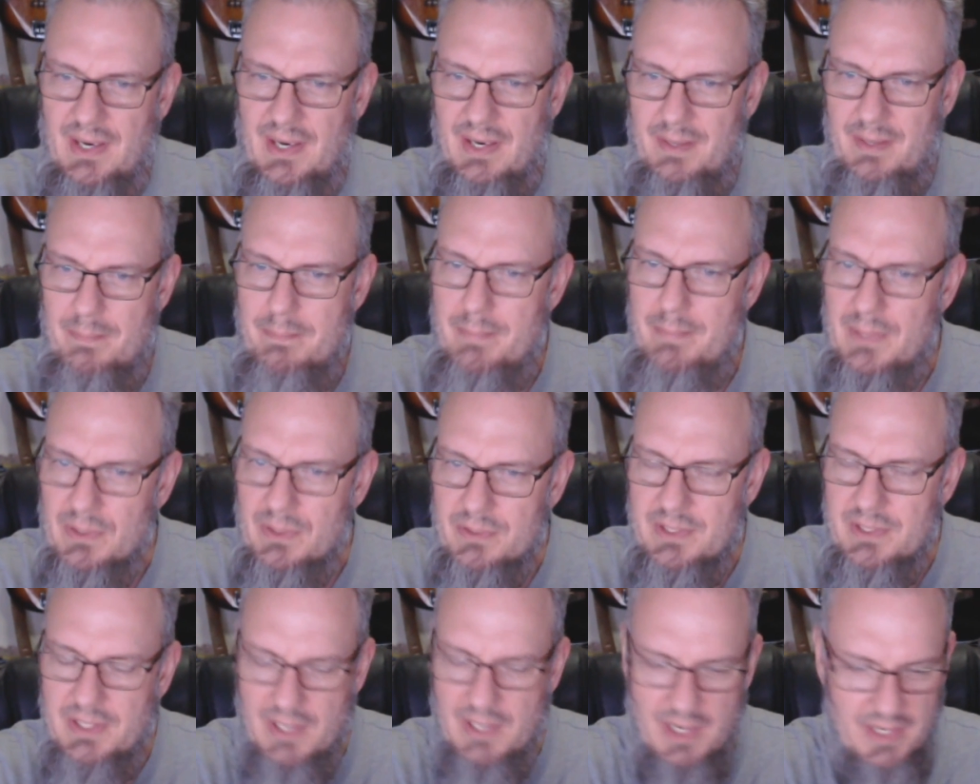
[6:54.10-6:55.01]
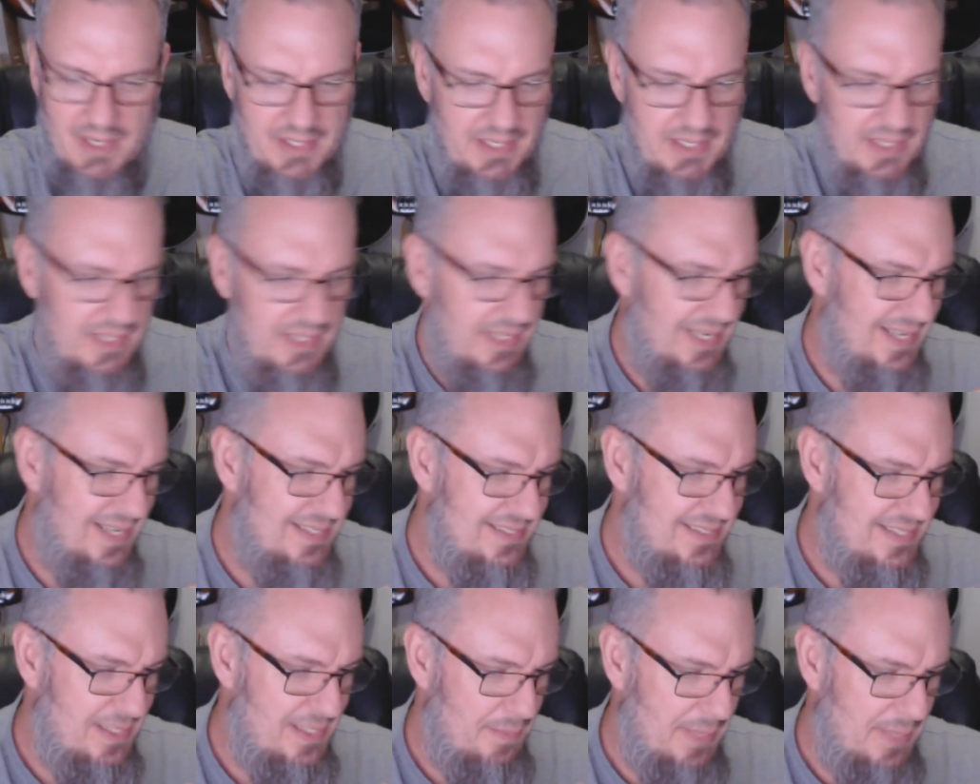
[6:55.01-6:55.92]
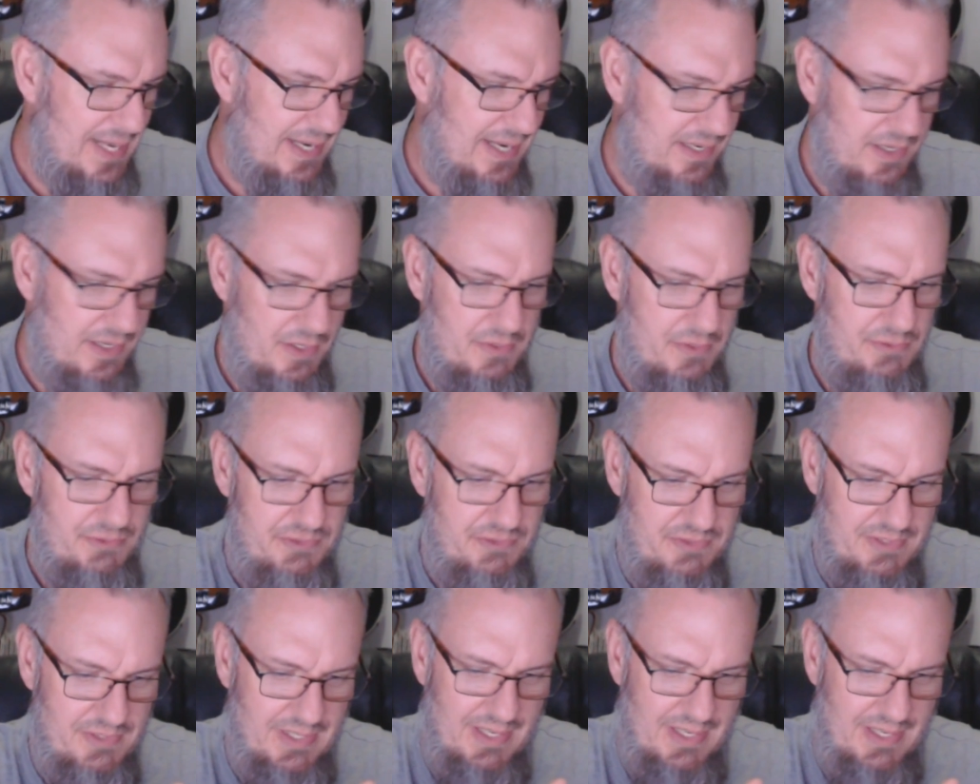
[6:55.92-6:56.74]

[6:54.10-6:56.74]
milk and honey and tobaccos,